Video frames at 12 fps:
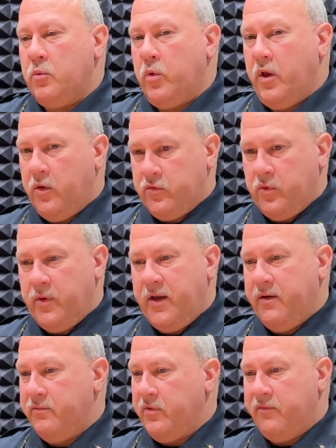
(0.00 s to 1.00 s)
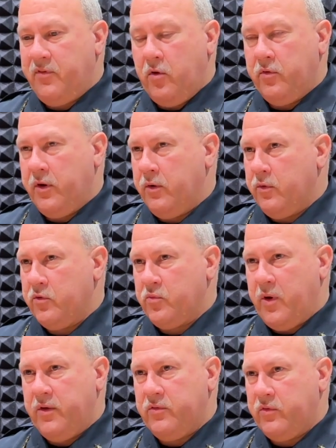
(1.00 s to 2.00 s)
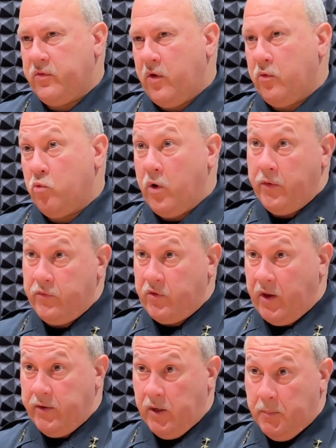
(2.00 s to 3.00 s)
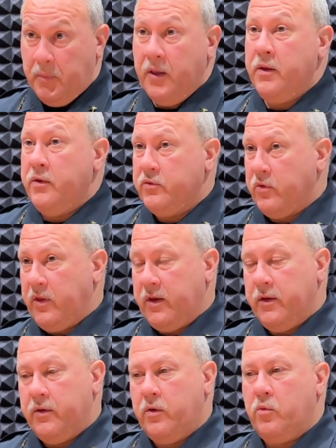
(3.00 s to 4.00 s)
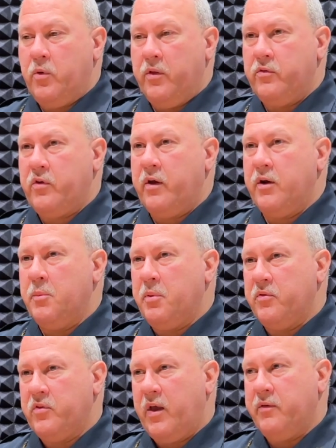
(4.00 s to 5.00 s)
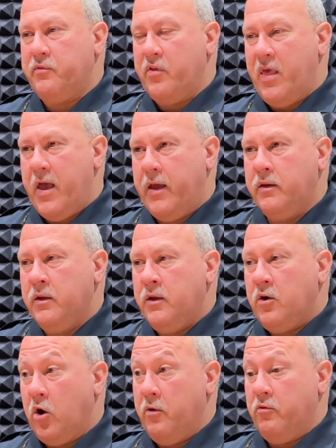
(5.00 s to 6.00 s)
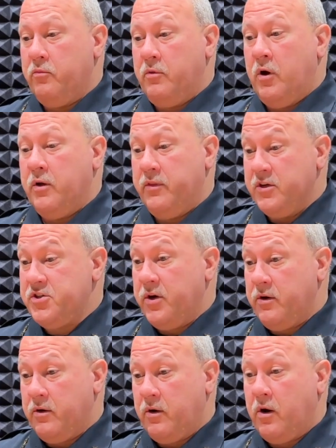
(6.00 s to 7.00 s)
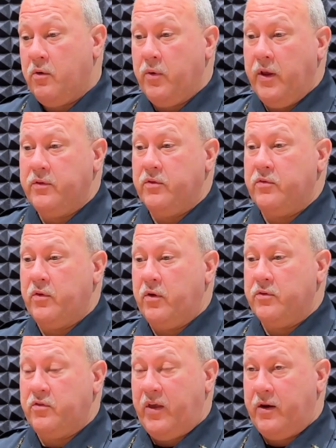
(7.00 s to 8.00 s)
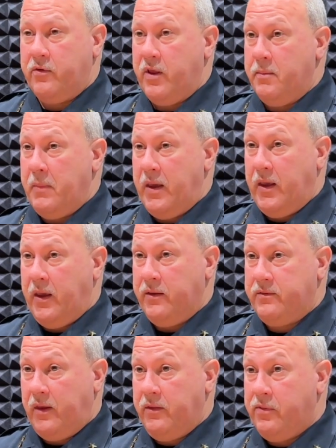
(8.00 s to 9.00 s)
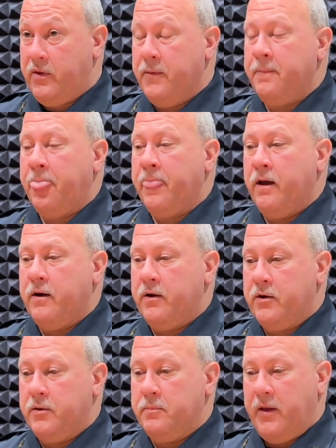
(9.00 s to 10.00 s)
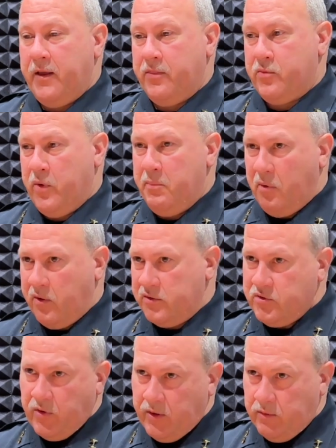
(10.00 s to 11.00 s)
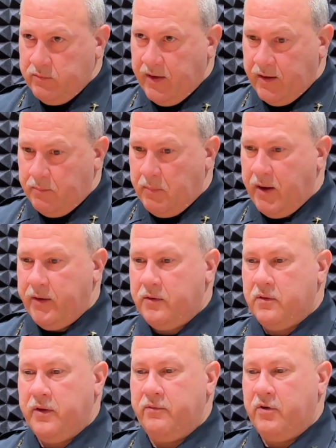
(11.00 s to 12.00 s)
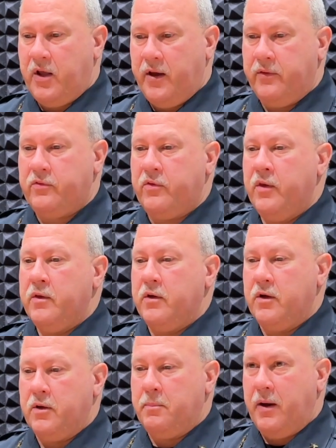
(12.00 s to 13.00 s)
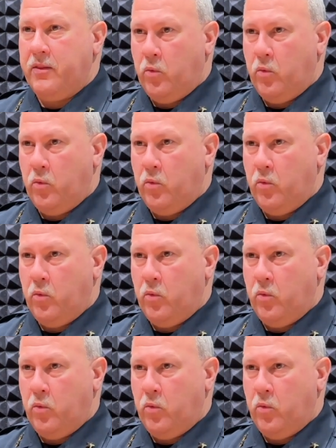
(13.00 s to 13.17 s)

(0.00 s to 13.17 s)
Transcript: we also have the Fallen Heroes races on Run Sign Up, so they can go to Run Sign Up and sign for that. Our this year our race is on Saturday, May 18th, at 3 Parks Trail down by Cleveland Heights, by the